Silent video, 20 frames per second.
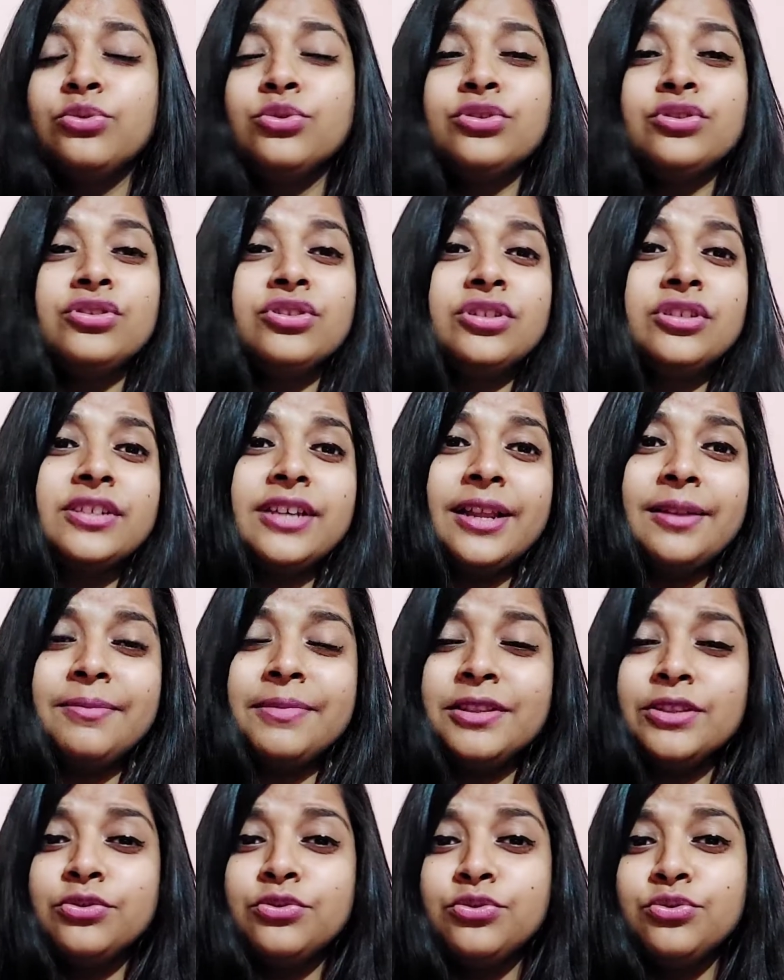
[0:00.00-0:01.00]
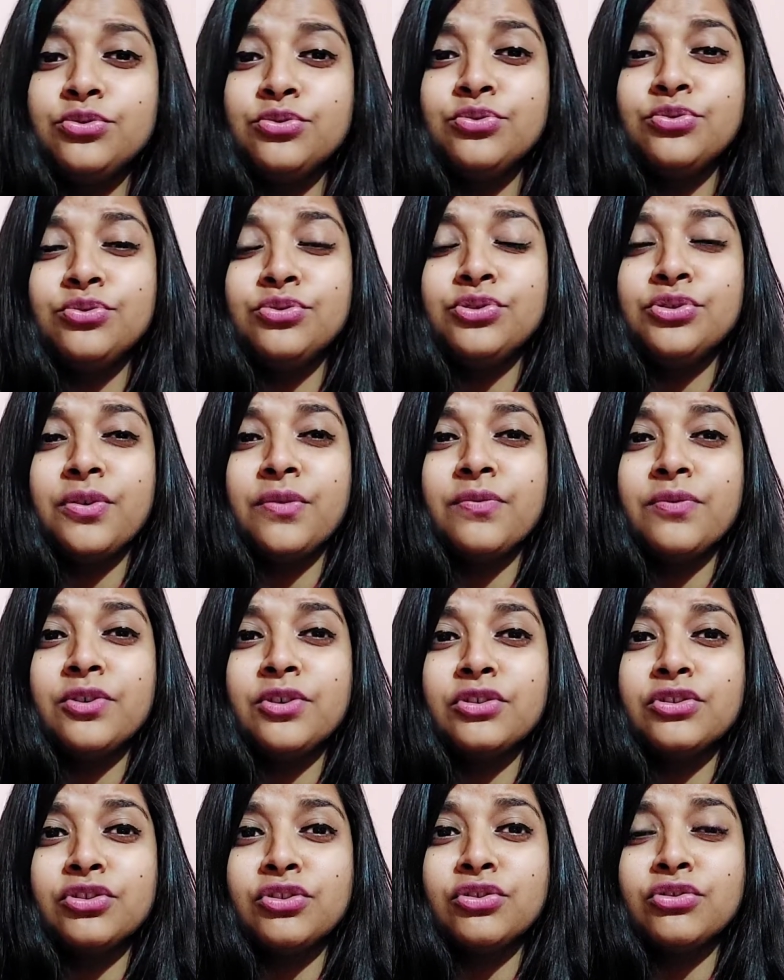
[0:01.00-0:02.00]
just tell me the tools you've
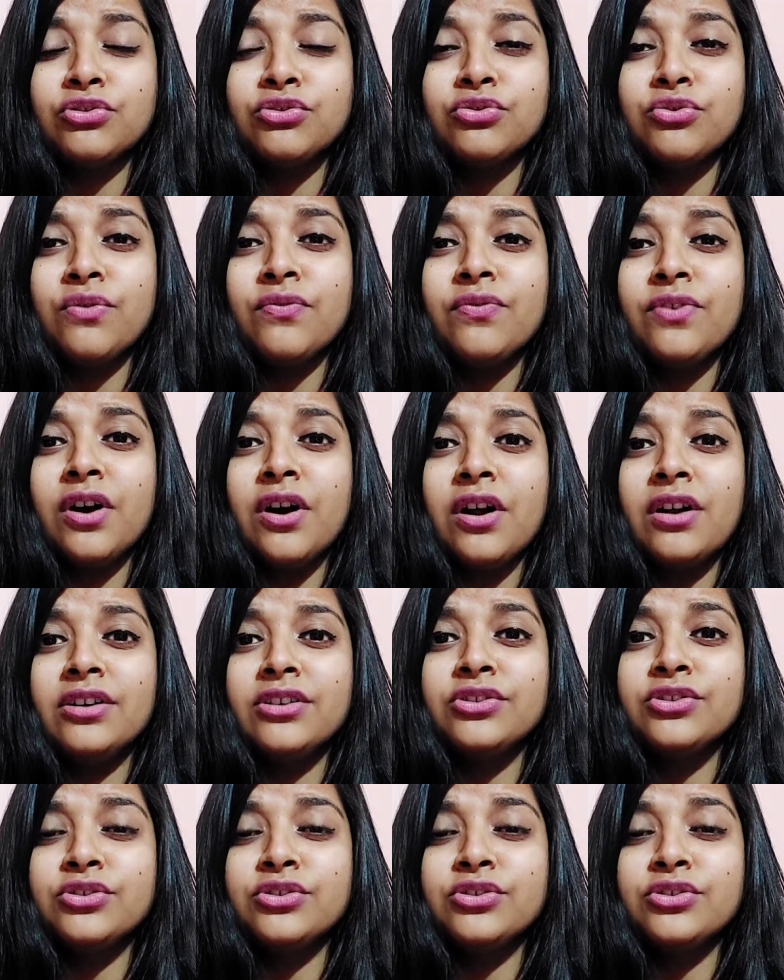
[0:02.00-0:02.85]
worked on so far.